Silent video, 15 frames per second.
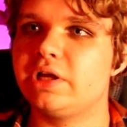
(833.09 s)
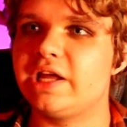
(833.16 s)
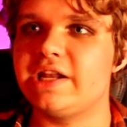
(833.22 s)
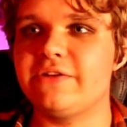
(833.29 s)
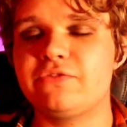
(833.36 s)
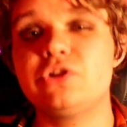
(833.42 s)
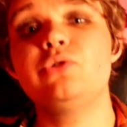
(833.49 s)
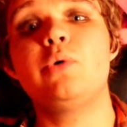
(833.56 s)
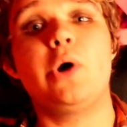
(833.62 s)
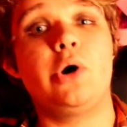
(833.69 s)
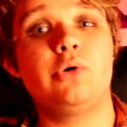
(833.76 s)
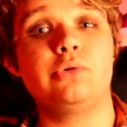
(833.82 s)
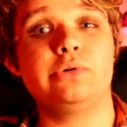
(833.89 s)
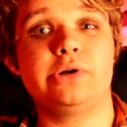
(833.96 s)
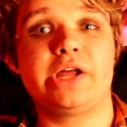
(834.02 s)
And if you
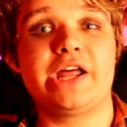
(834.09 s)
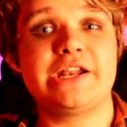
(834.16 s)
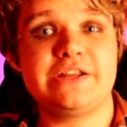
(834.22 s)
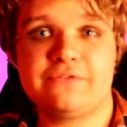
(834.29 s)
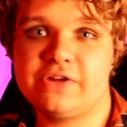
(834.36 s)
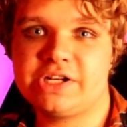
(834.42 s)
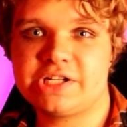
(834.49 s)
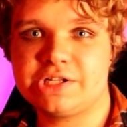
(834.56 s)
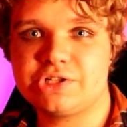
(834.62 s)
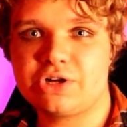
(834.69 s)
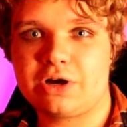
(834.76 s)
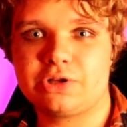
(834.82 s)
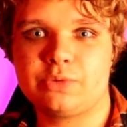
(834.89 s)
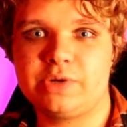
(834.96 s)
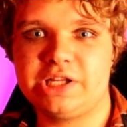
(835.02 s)
own any vintage
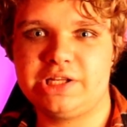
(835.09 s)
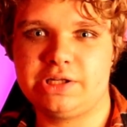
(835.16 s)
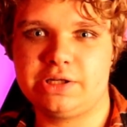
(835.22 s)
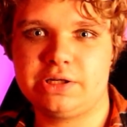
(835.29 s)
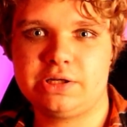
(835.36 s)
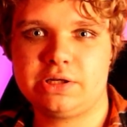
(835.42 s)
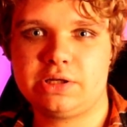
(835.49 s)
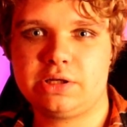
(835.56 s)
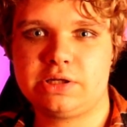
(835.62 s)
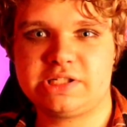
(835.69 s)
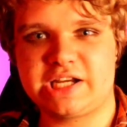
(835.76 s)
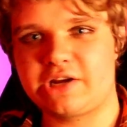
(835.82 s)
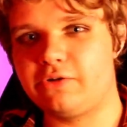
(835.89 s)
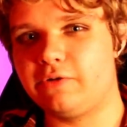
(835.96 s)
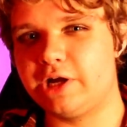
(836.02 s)
Halloween
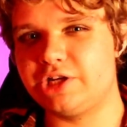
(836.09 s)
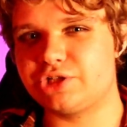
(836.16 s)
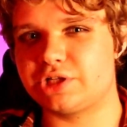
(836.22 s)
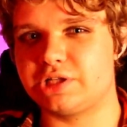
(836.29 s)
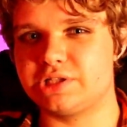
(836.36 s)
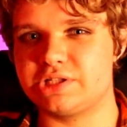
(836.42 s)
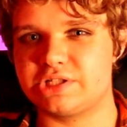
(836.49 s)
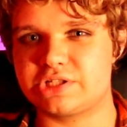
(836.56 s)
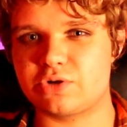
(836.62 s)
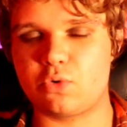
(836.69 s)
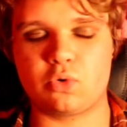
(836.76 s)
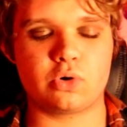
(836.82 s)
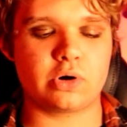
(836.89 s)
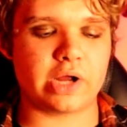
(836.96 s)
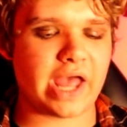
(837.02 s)
decorations
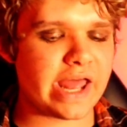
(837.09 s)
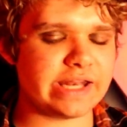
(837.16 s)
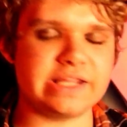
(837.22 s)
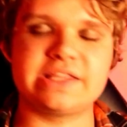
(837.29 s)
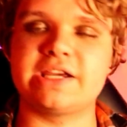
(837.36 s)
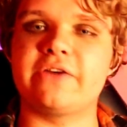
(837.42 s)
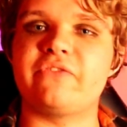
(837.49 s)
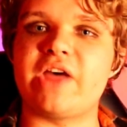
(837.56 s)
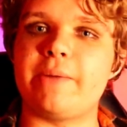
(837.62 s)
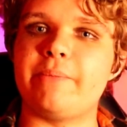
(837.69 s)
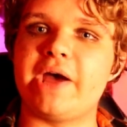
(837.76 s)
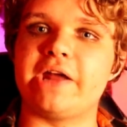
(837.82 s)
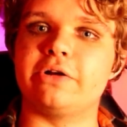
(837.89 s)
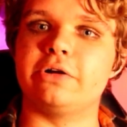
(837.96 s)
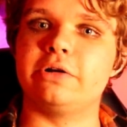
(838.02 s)
or anything of that
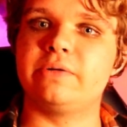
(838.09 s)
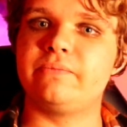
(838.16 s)
matter,